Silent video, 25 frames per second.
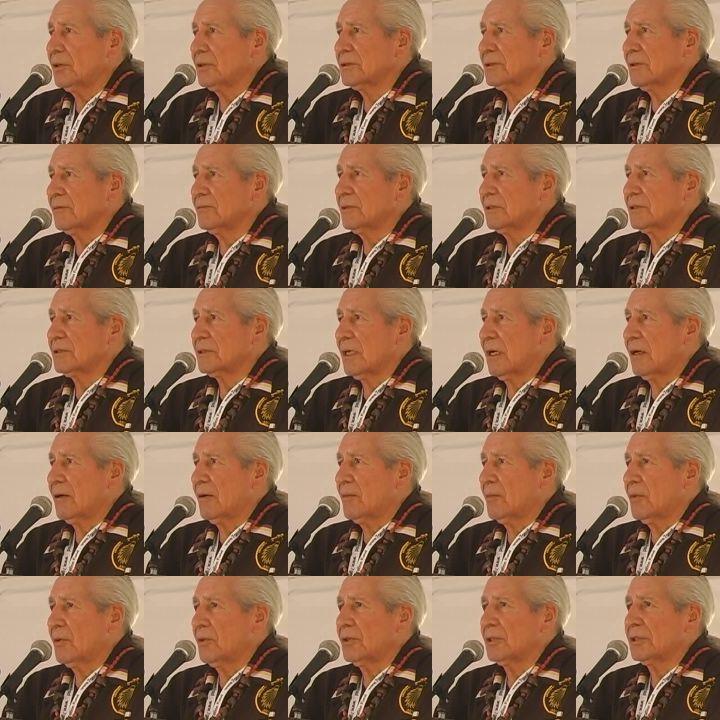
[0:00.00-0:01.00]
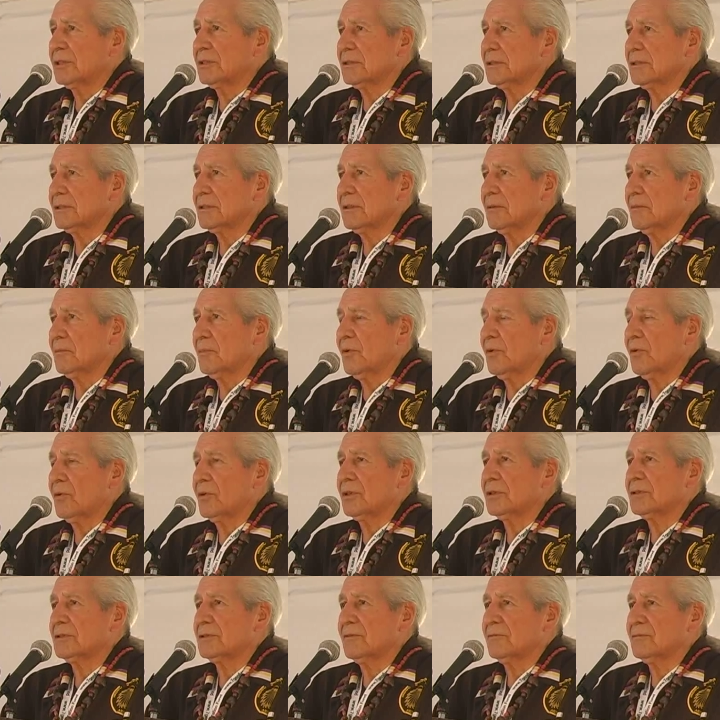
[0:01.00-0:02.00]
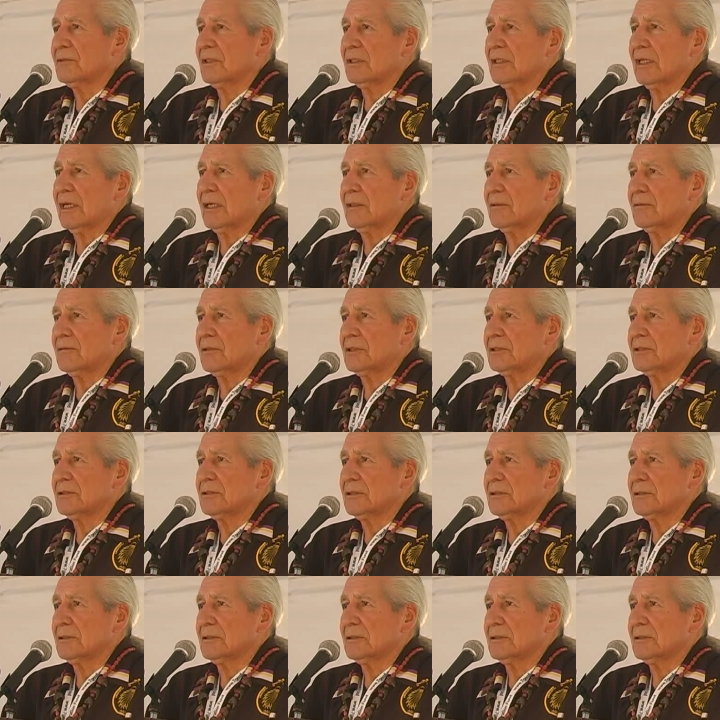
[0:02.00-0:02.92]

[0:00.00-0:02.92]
of the ceremonies, importance of the language.